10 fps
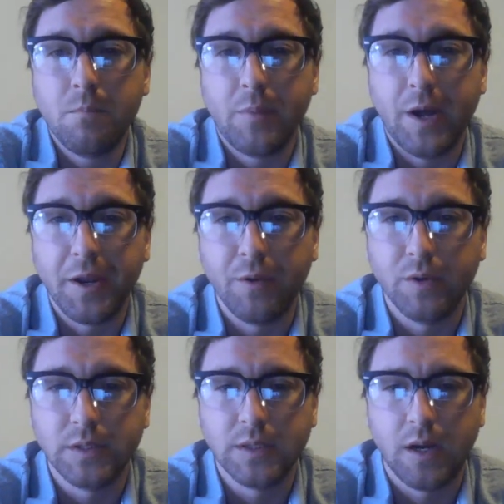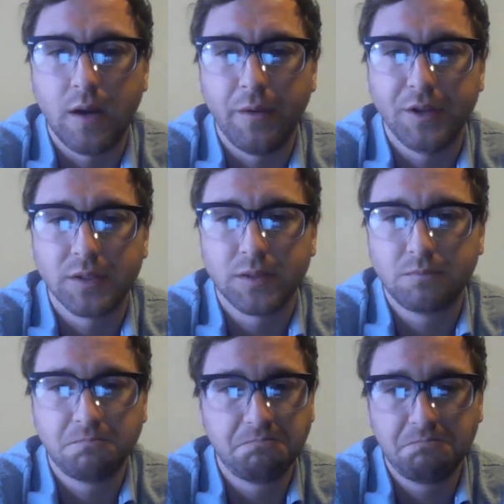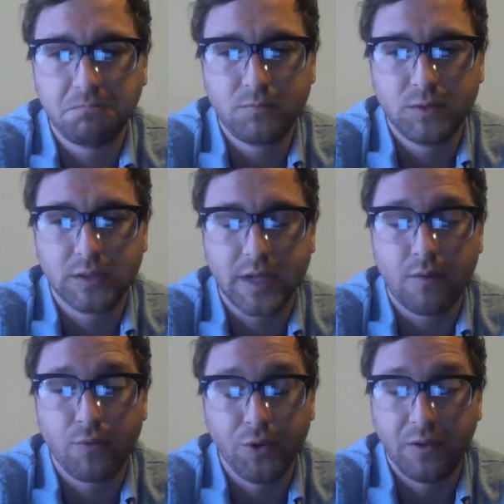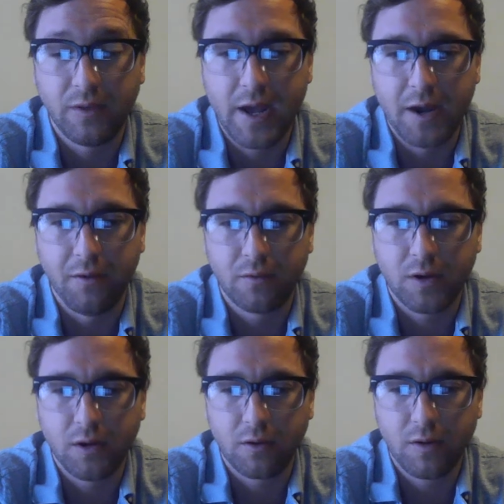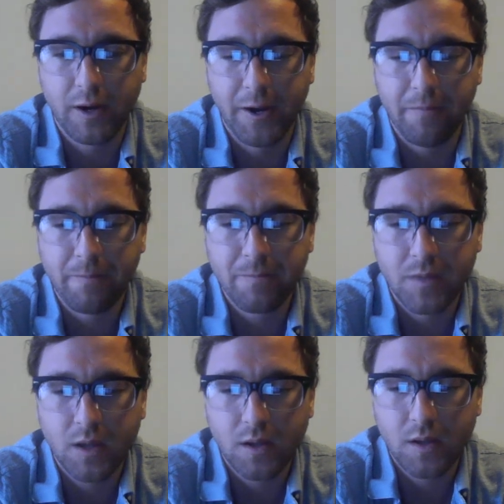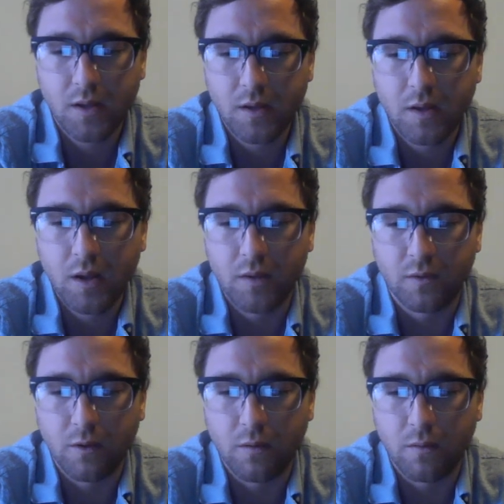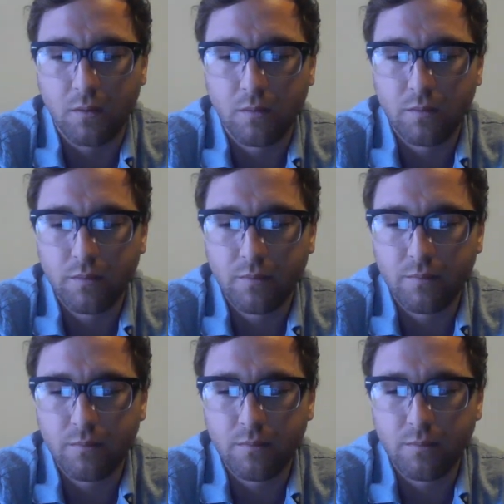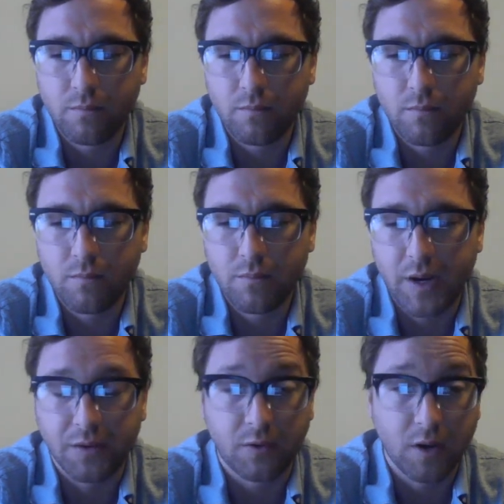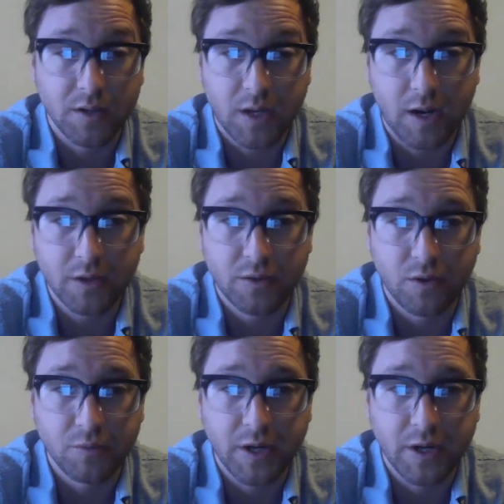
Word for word: but he was um, he just just got really sad. He started crying, and so I just started talking to him,